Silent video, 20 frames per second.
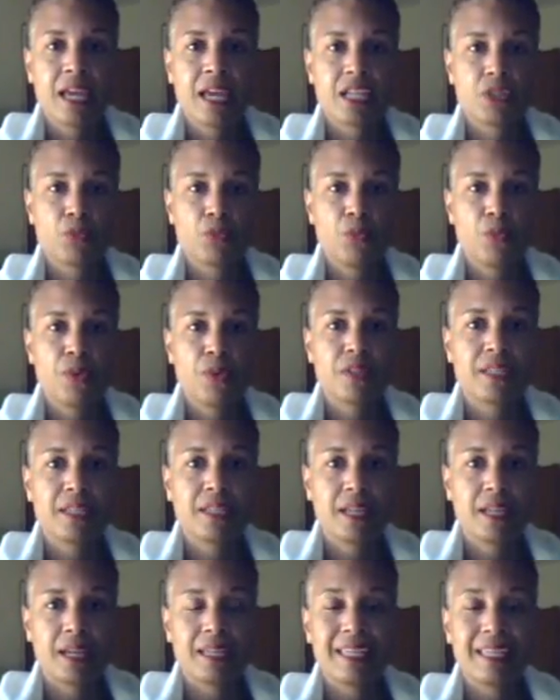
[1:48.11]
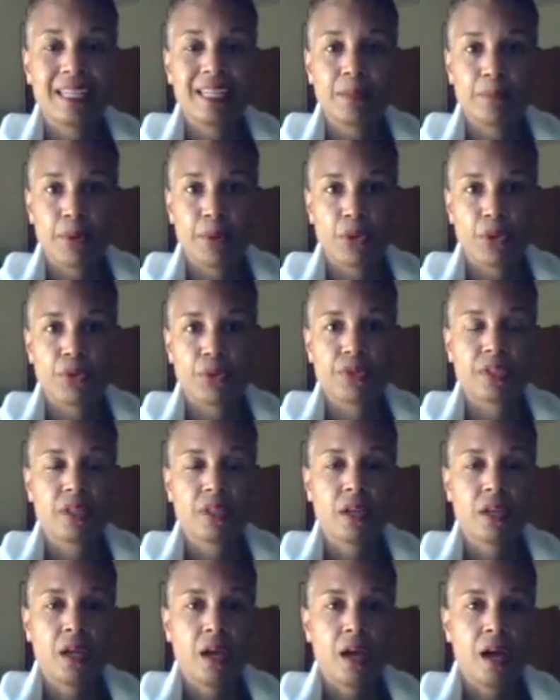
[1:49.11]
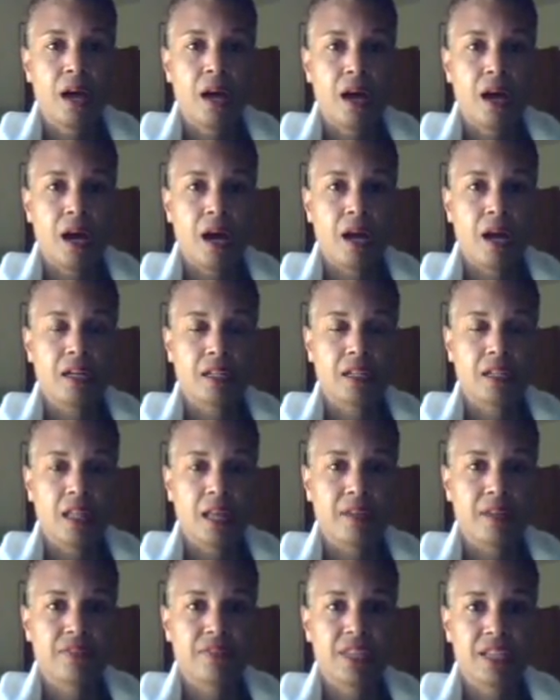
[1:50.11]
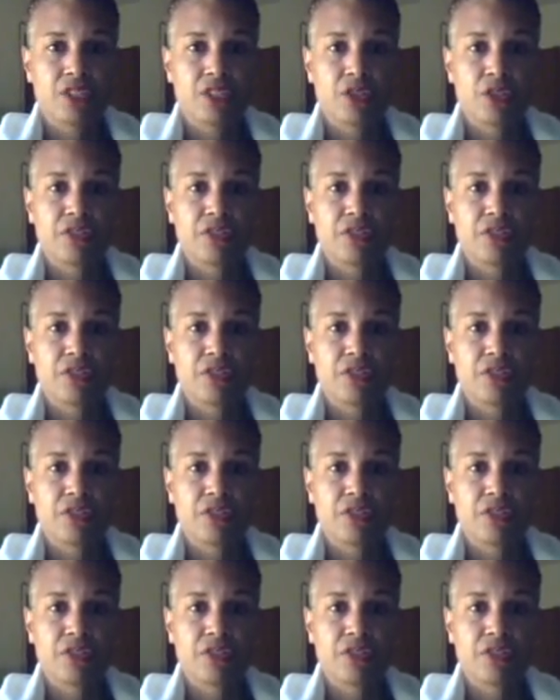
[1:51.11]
is really getting burnt on a lot of things.